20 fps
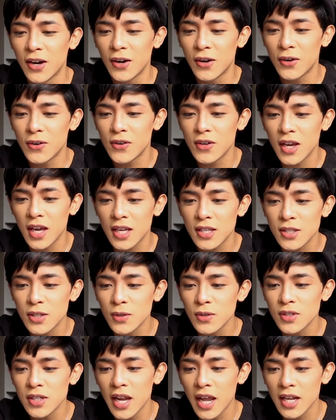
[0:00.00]
Okay,
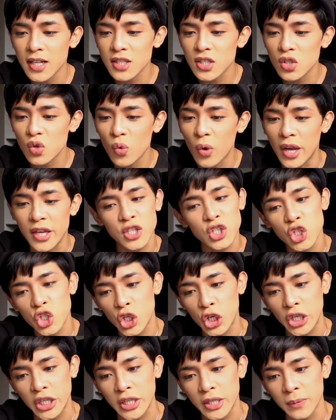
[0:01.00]
so next
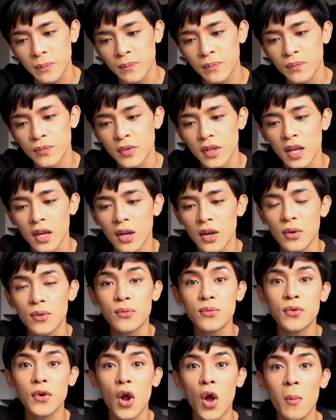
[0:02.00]
question.
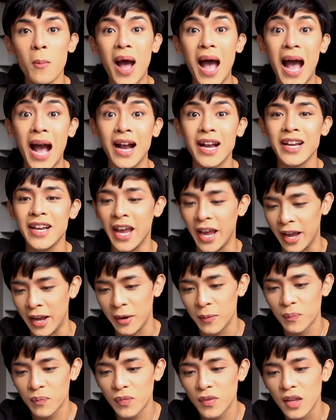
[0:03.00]
From
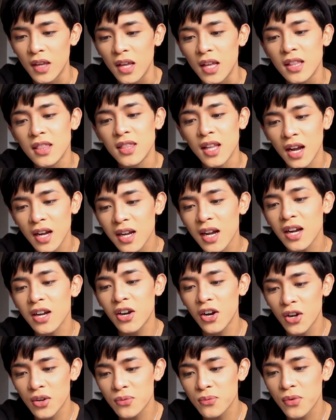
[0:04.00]
Angge.
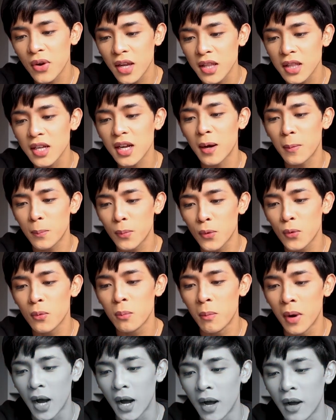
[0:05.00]
Nagka-girlfriend ka po
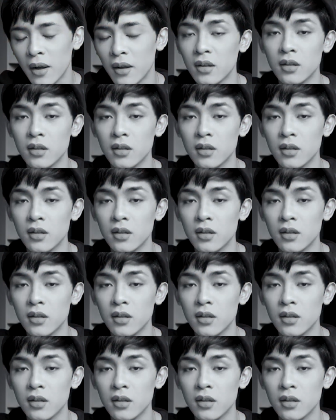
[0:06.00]
ba?